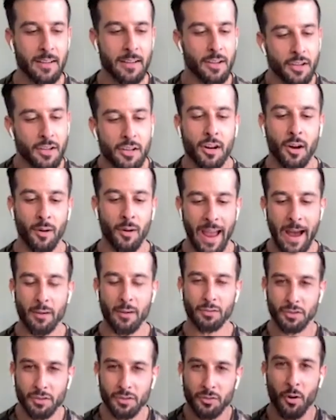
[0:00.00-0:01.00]
you know, how
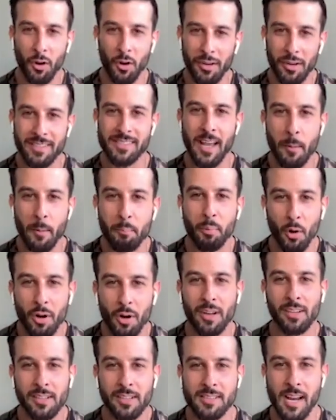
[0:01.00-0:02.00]
strong is that
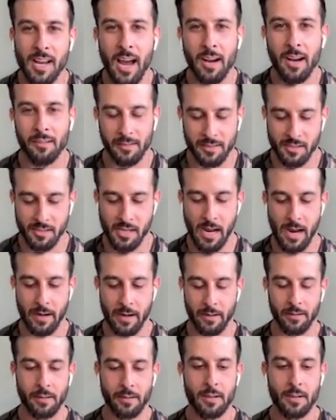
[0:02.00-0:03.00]
burning desire inside?
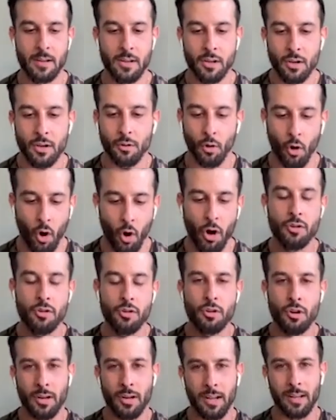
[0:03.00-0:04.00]
And you know, are you
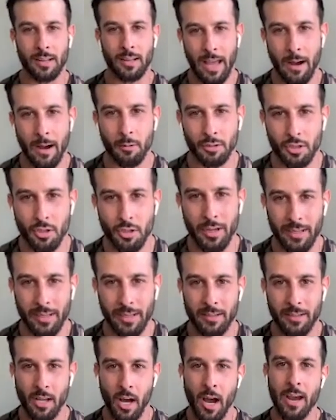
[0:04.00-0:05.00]
going to allow it to
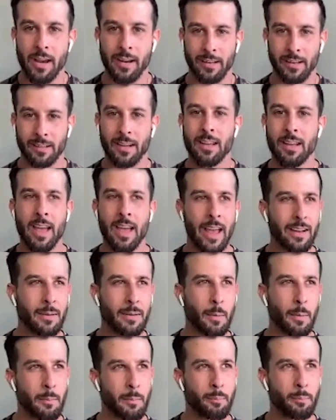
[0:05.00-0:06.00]
ignite and and
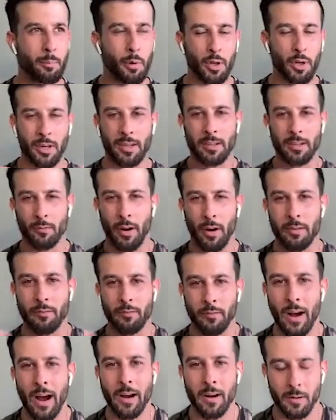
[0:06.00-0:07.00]
and put it in the right
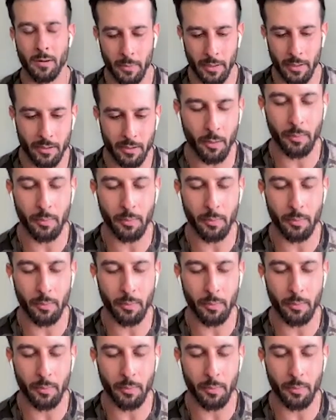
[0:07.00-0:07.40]
environment? You know.